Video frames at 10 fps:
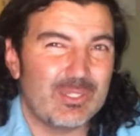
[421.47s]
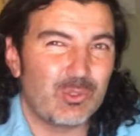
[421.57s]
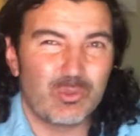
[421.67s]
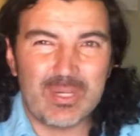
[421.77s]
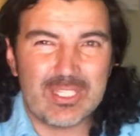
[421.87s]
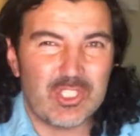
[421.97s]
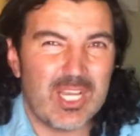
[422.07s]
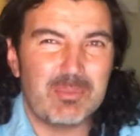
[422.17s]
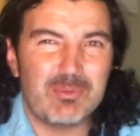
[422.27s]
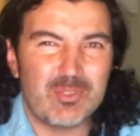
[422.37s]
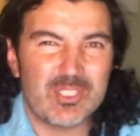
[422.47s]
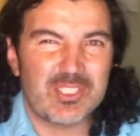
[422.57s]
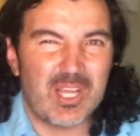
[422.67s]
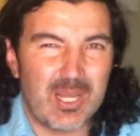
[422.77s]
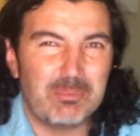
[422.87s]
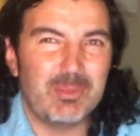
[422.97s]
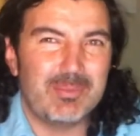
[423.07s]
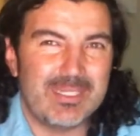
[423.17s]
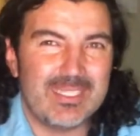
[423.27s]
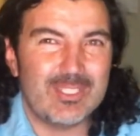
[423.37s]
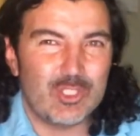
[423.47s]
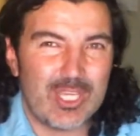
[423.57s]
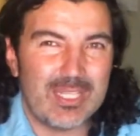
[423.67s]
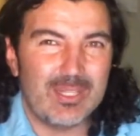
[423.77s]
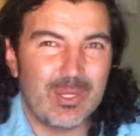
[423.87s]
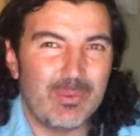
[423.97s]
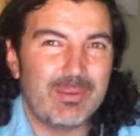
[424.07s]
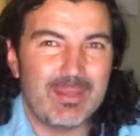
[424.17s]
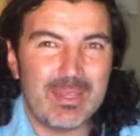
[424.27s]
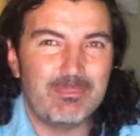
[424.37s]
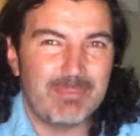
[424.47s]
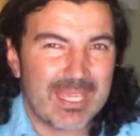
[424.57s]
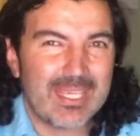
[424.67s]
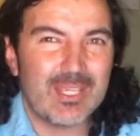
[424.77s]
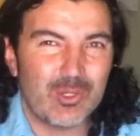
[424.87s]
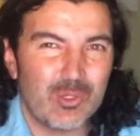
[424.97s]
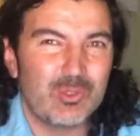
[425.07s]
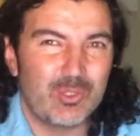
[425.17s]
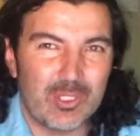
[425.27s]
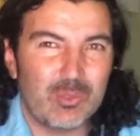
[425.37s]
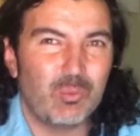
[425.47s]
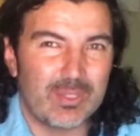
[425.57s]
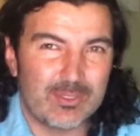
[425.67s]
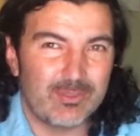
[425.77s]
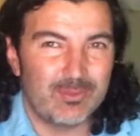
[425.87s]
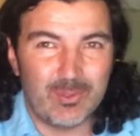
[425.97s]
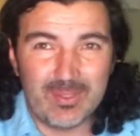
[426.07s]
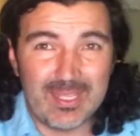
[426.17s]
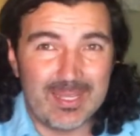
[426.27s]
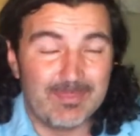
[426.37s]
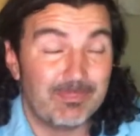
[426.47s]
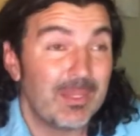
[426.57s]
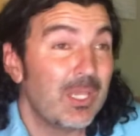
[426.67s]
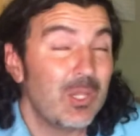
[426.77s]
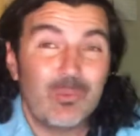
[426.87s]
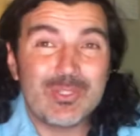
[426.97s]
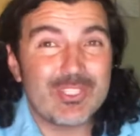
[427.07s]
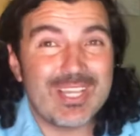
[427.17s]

a great job of just complimenting J Lo and and making her look wonderful. Um, which